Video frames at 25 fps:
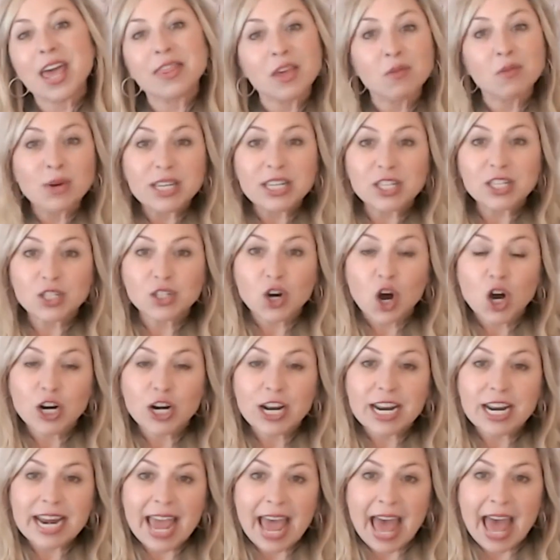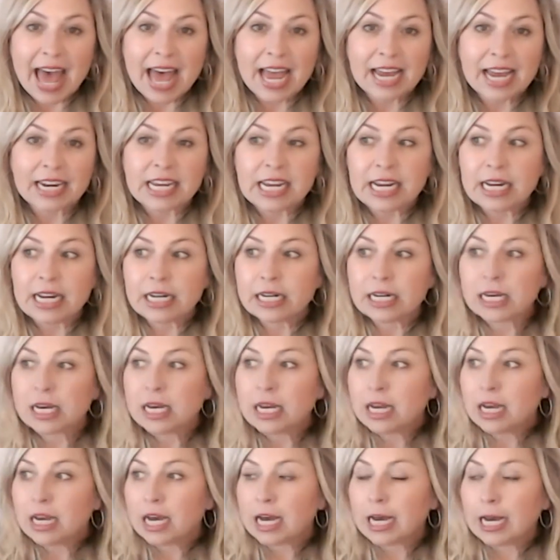And then we started adding
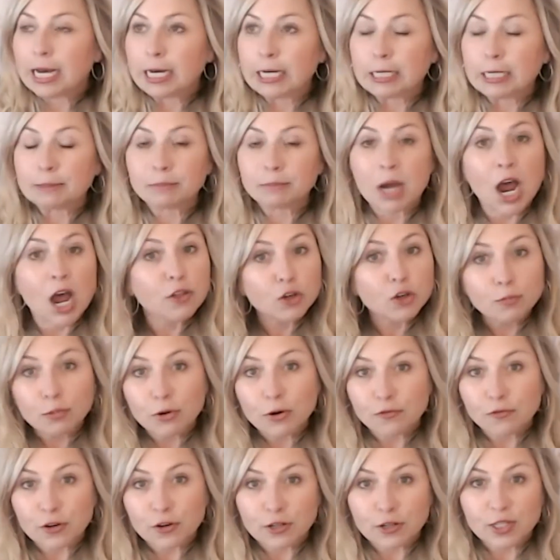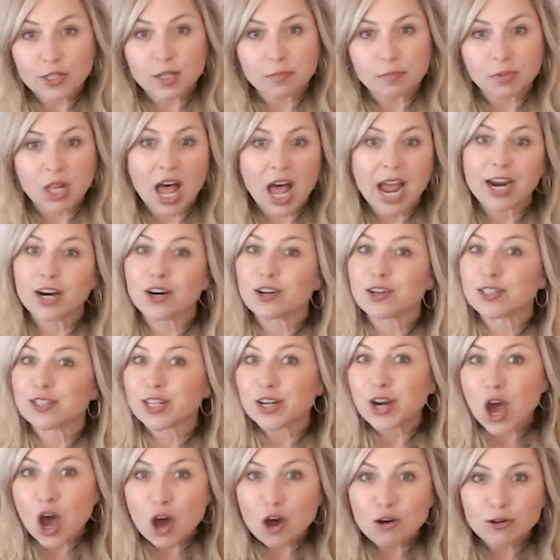other preferred suppliers
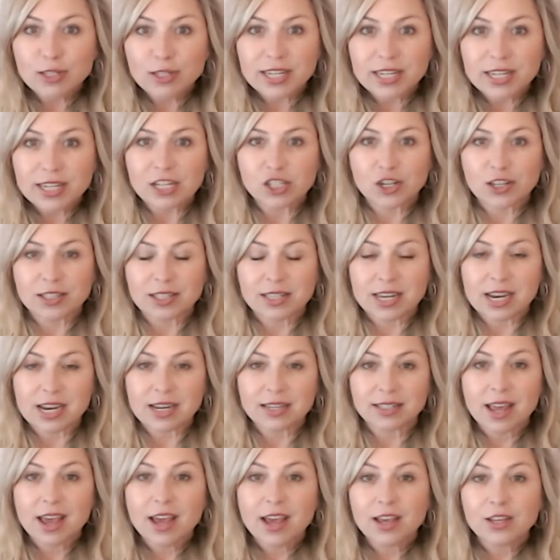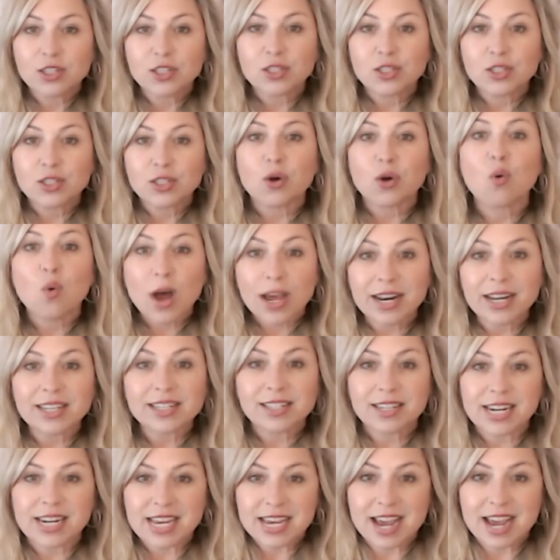and host agencies. So what
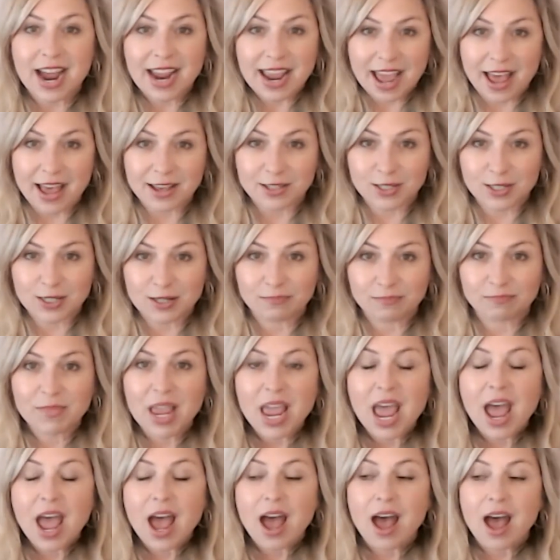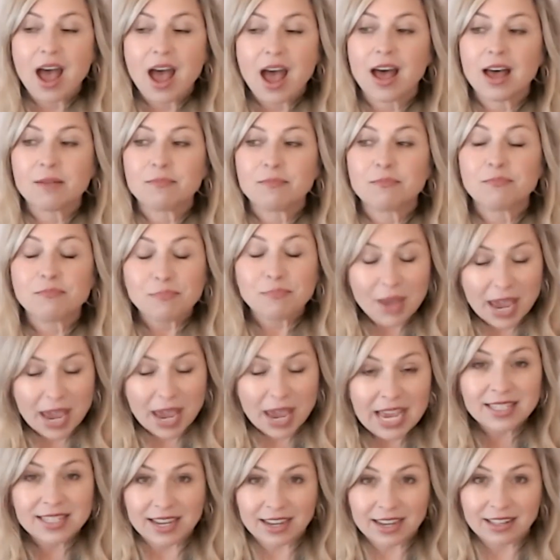is TIS?
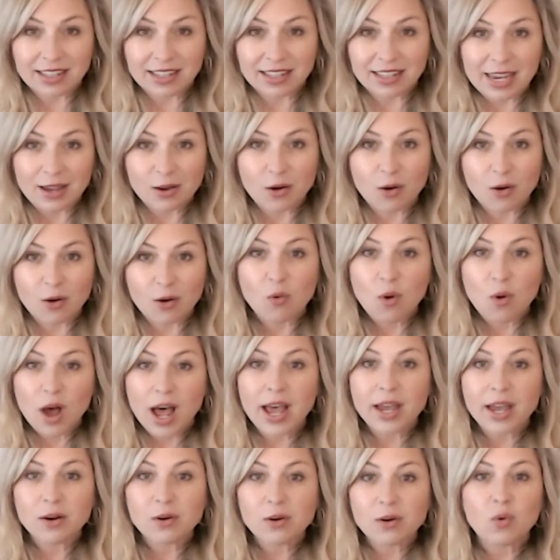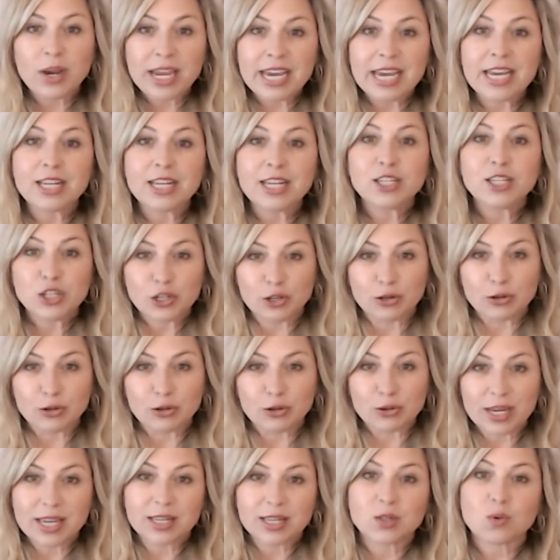Basically, what we
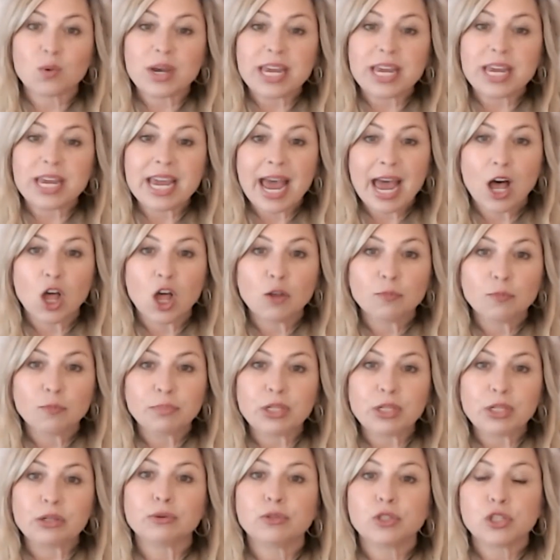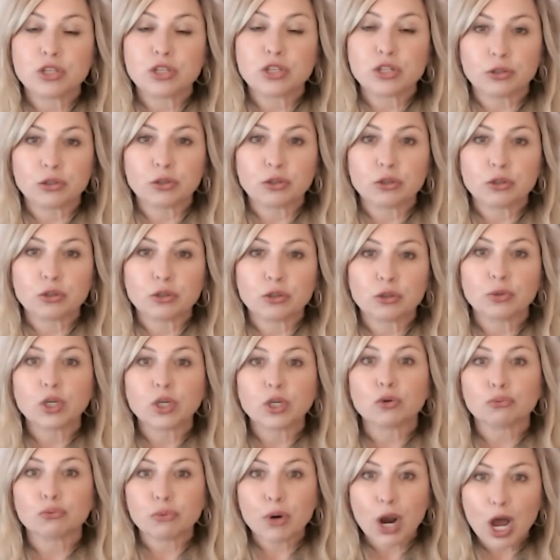do is we help you to
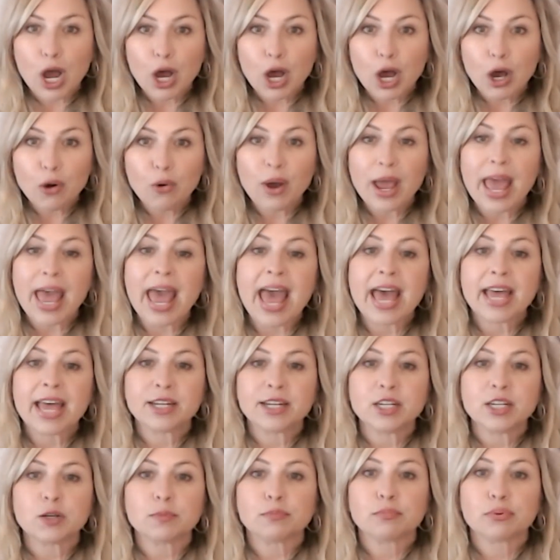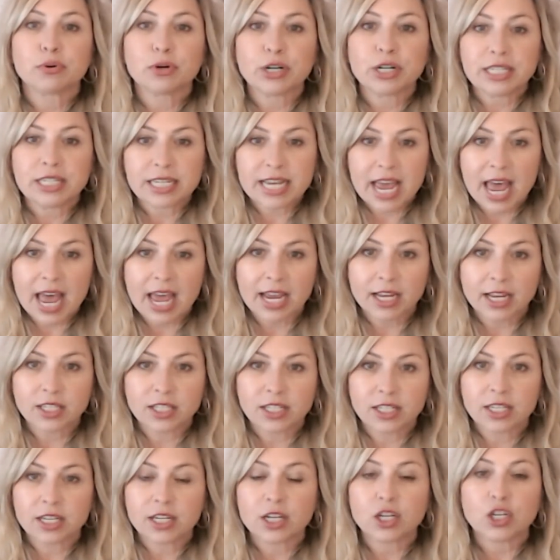grow and
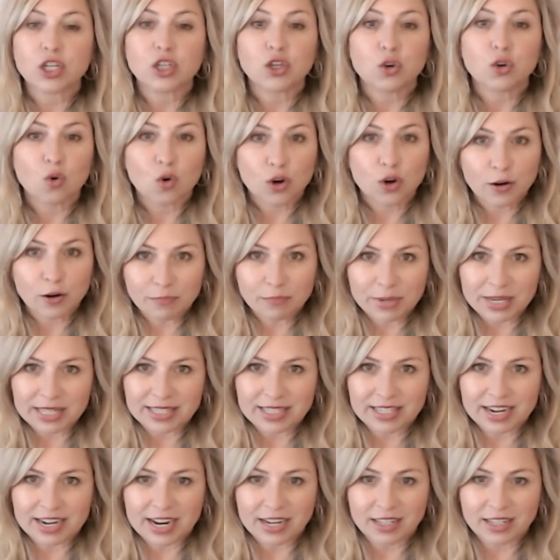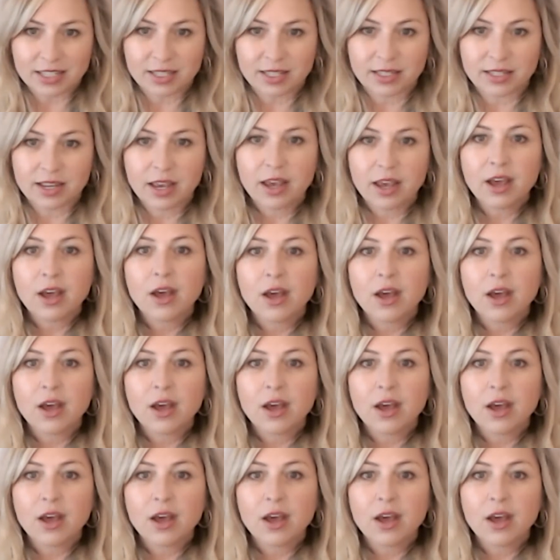protect your business